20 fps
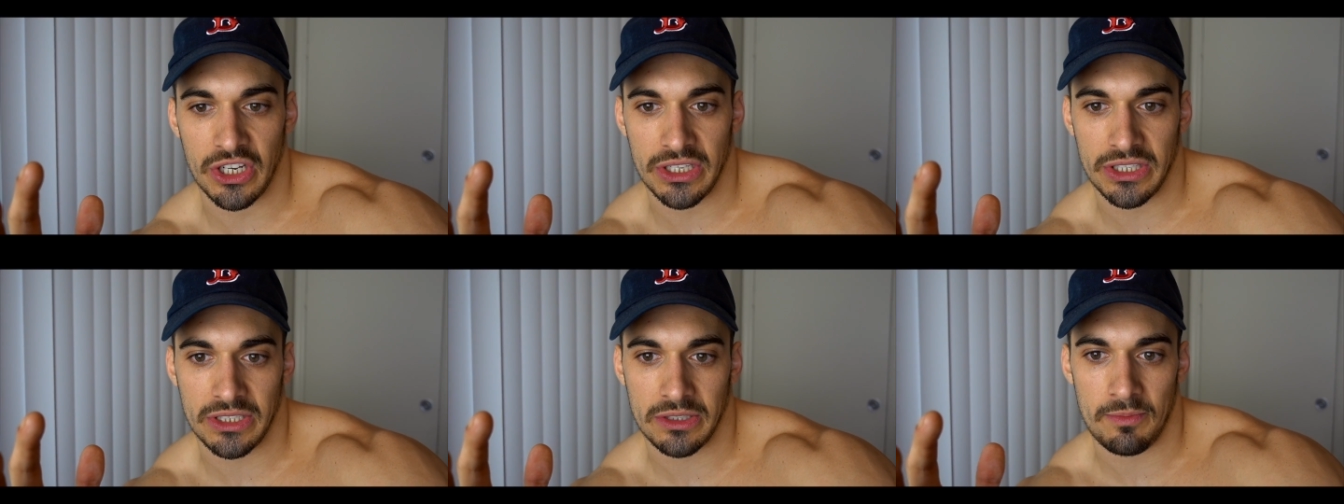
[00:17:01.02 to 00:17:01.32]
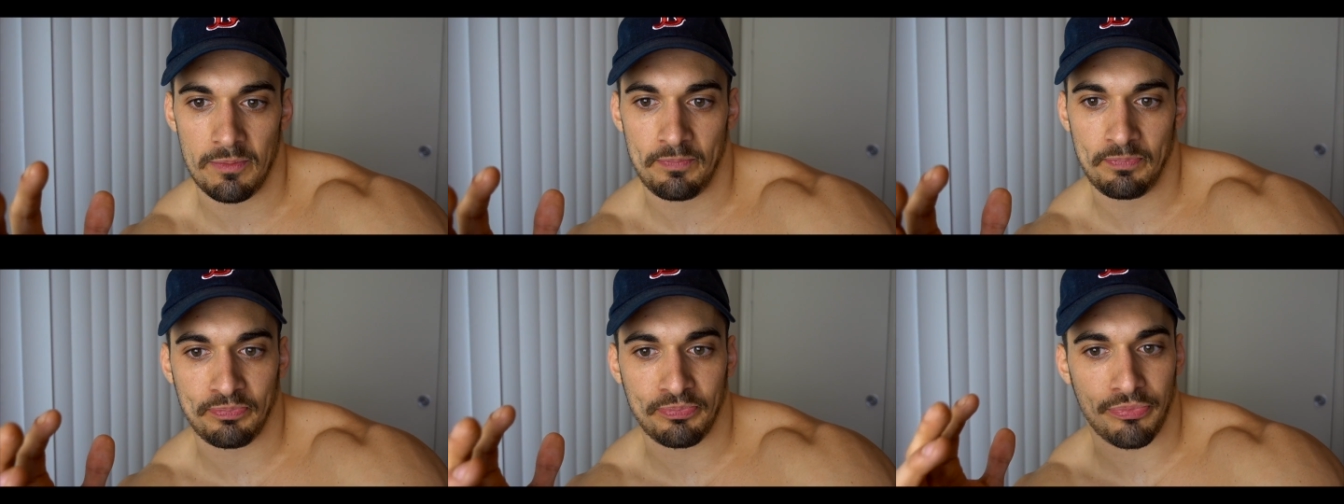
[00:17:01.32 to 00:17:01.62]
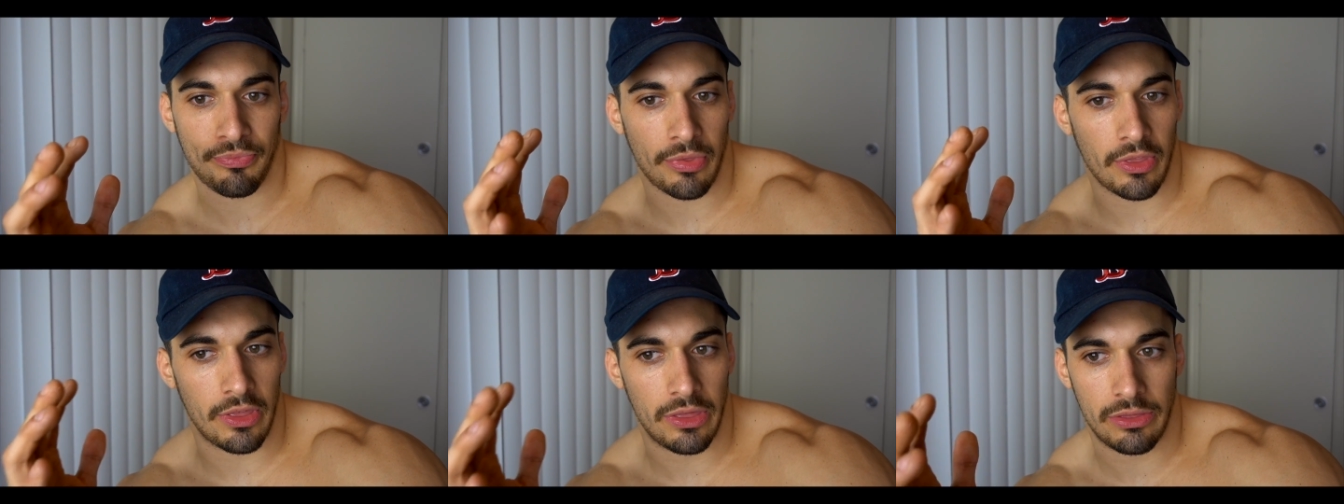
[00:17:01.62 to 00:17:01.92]
just
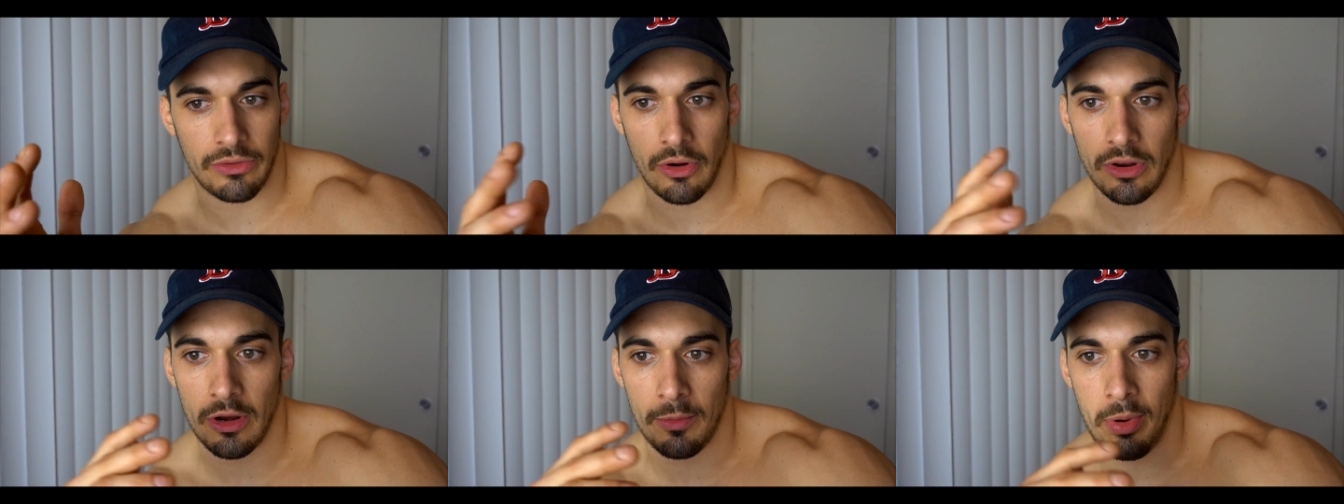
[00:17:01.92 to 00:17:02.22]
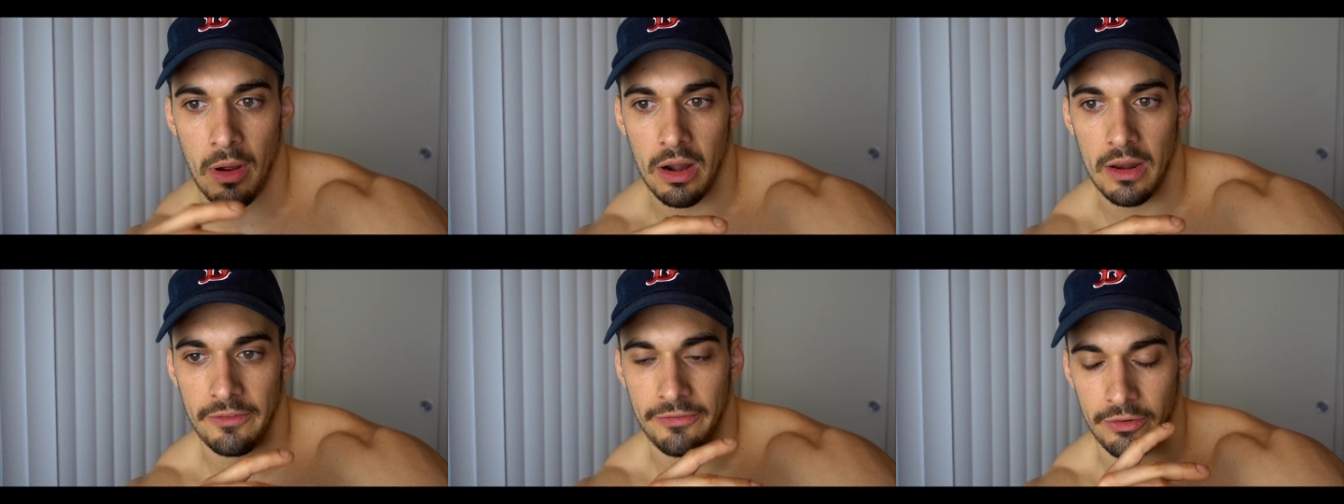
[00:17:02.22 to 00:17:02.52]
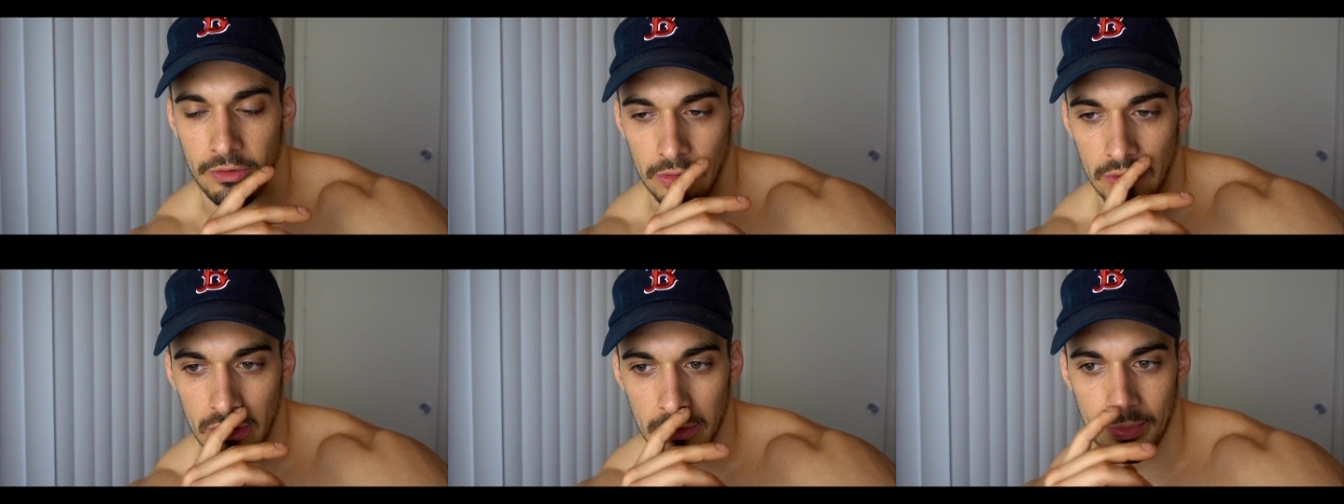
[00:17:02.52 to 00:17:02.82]
throw your body
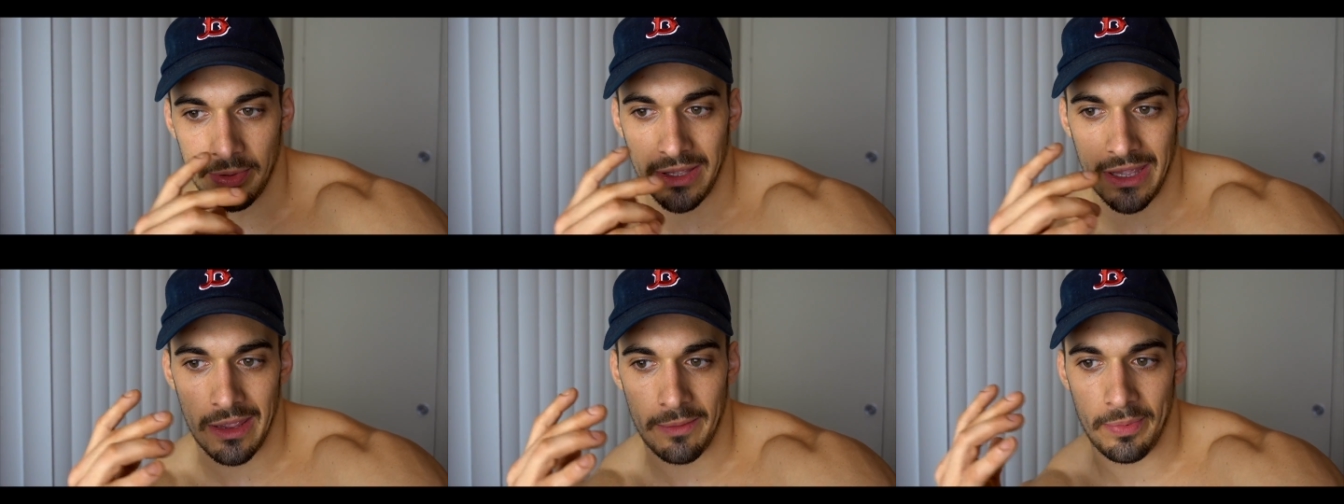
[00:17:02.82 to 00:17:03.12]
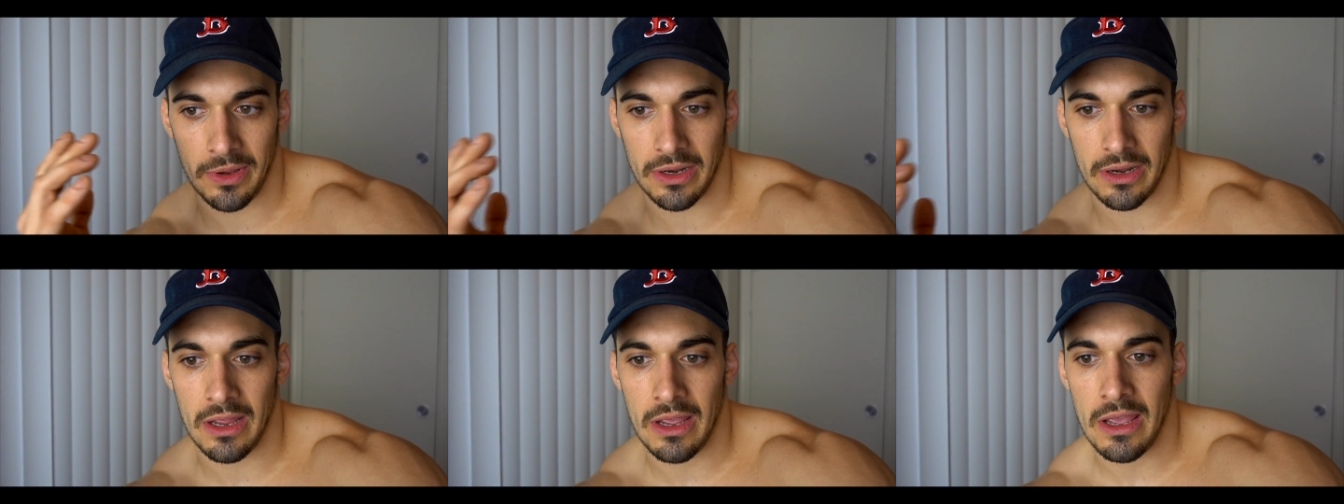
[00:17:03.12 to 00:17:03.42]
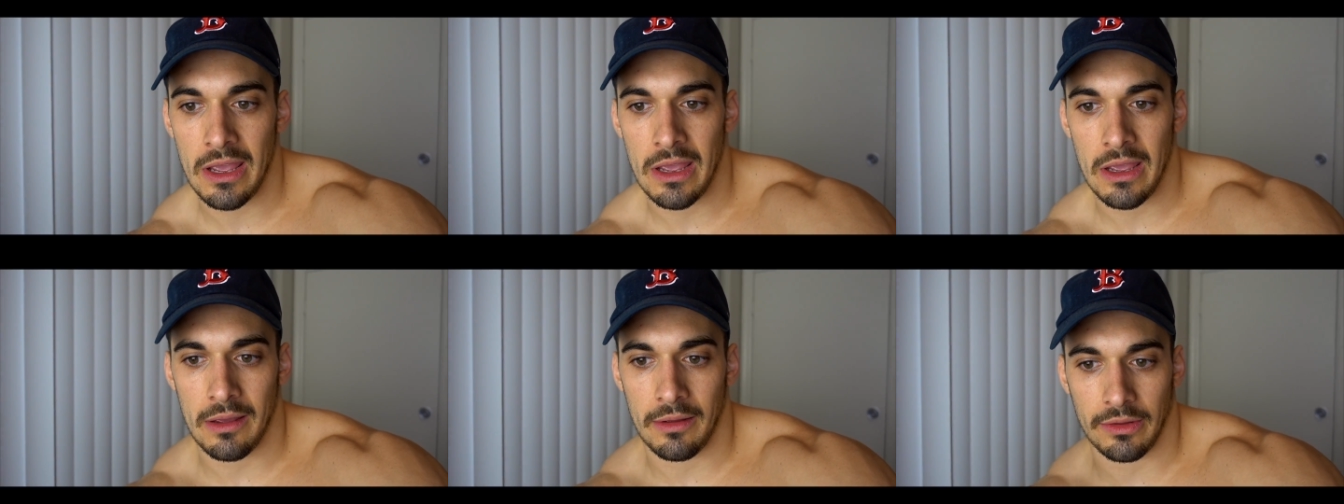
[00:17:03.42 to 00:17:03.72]
for a loop, keep it
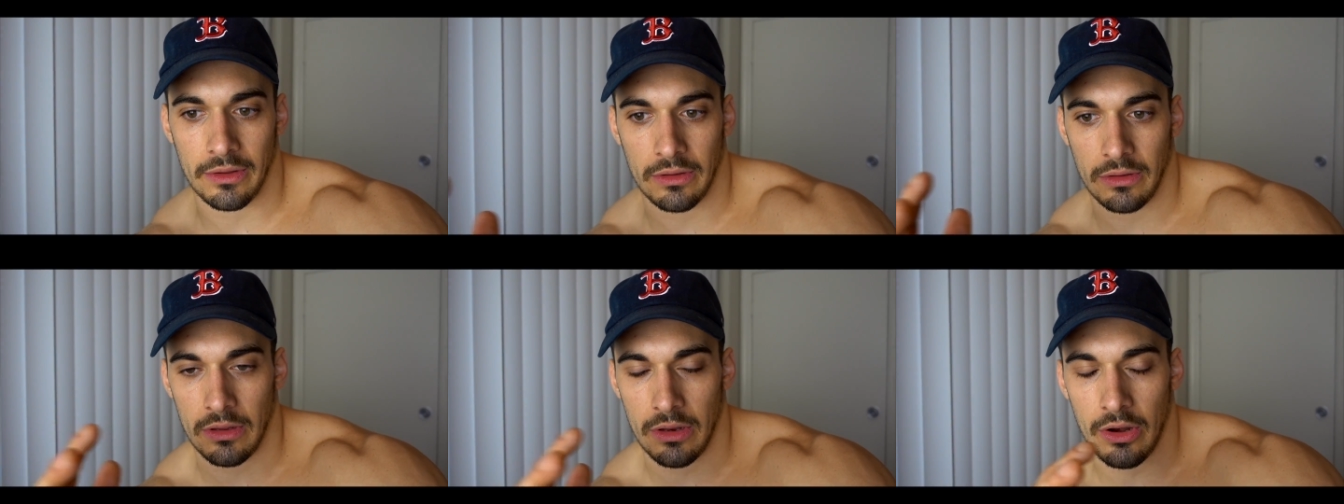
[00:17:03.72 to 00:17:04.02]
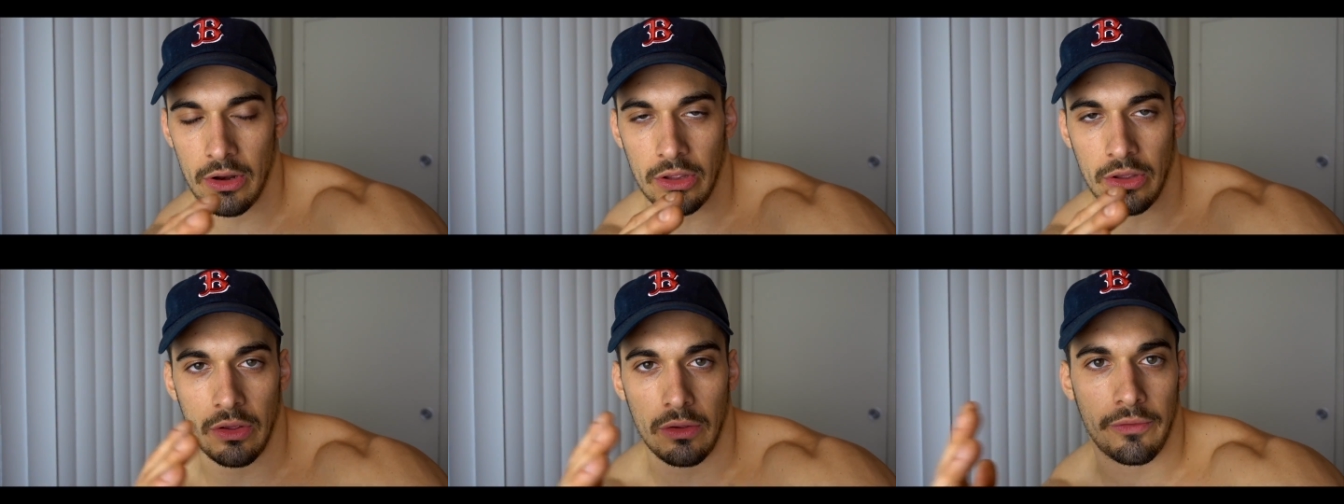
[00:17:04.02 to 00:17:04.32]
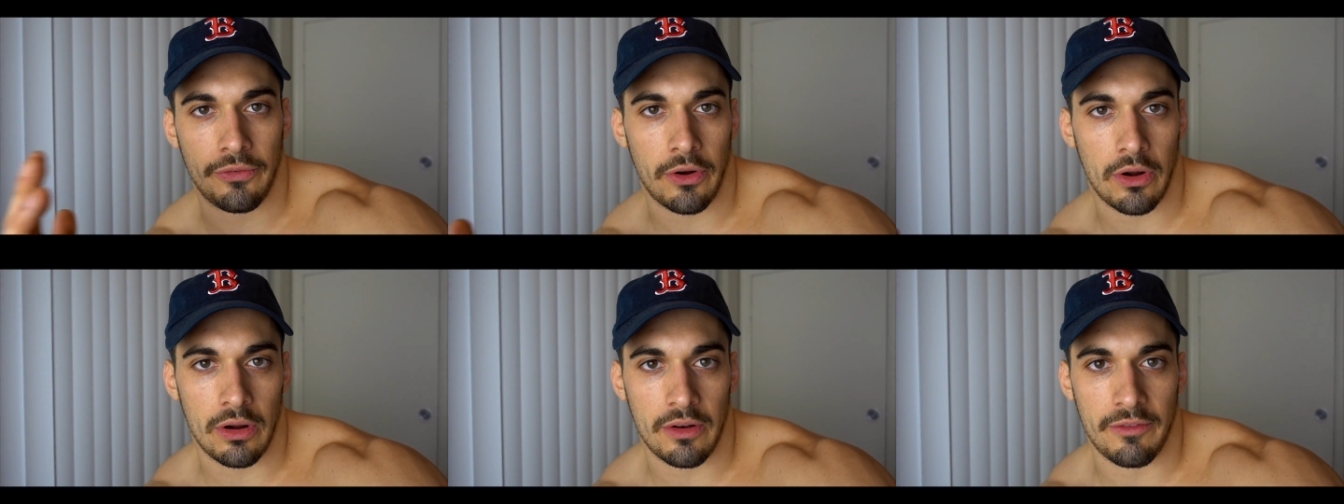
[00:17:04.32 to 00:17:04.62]
you know,
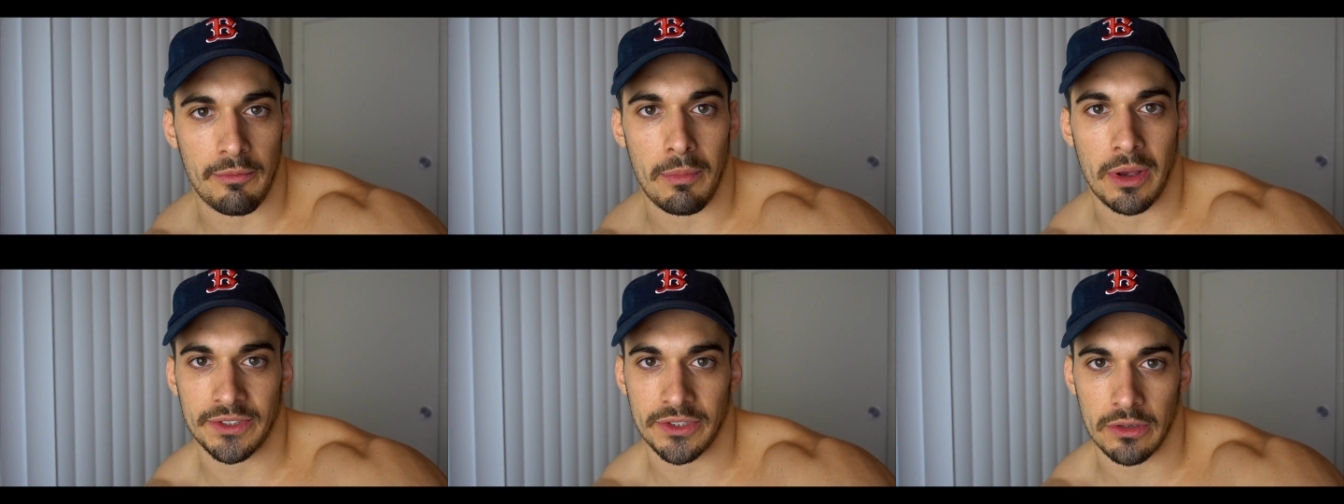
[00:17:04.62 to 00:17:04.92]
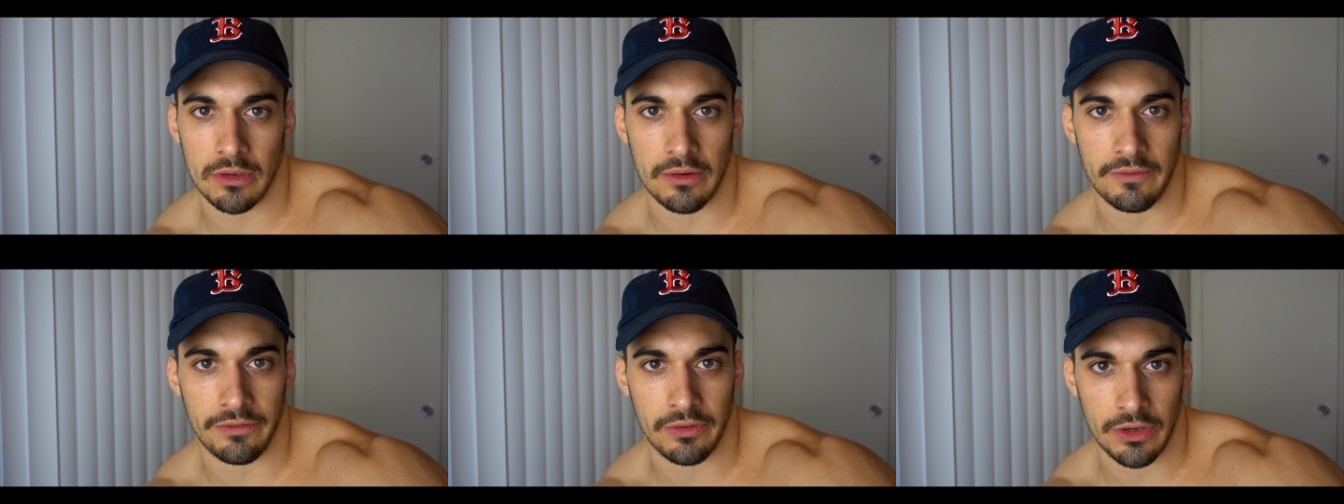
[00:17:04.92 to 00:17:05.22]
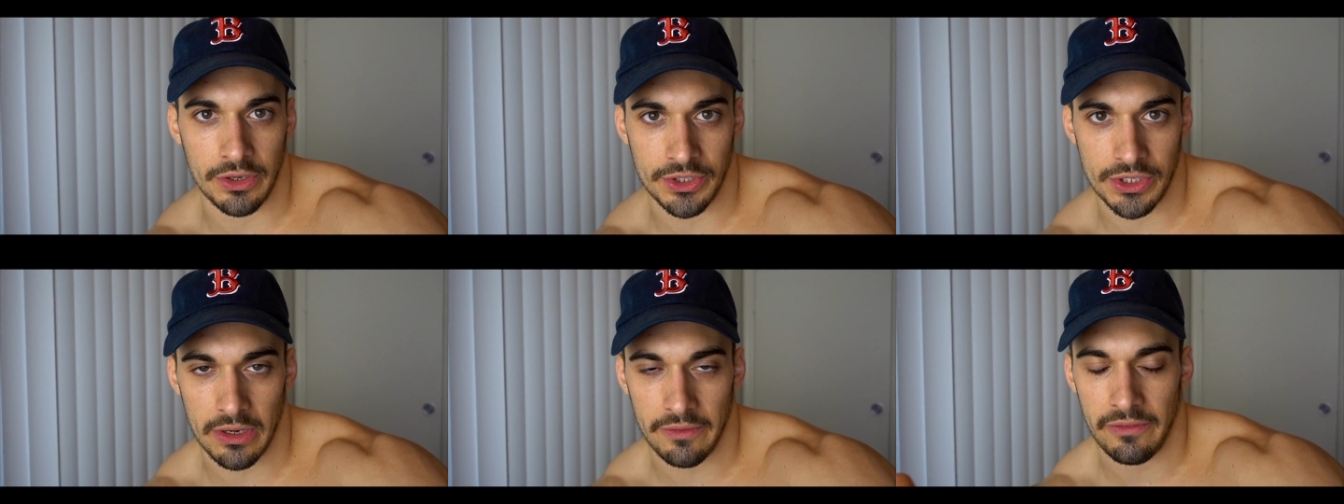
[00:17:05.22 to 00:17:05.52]
you've heard of muscle confusion.